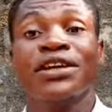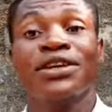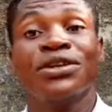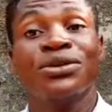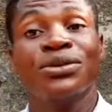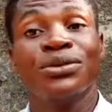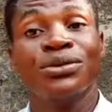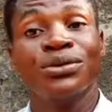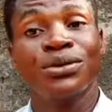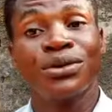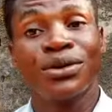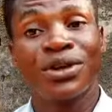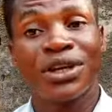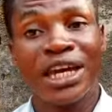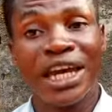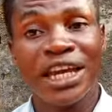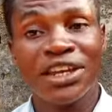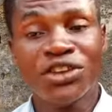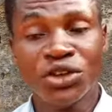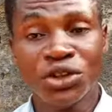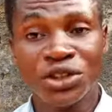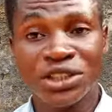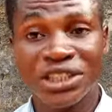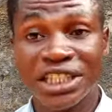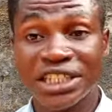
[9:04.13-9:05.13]
you can
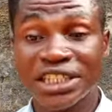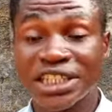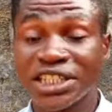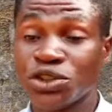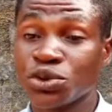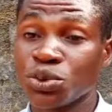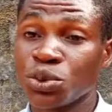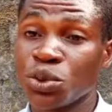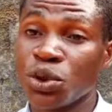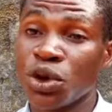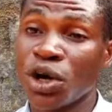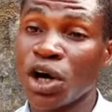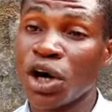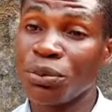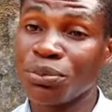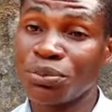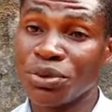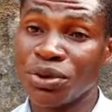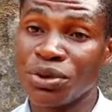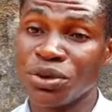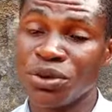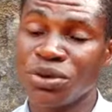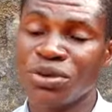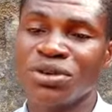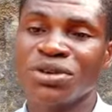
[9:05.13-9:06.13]
use it will help
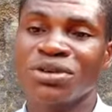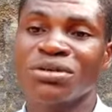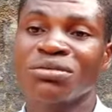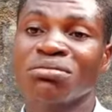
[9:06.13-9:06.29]
you,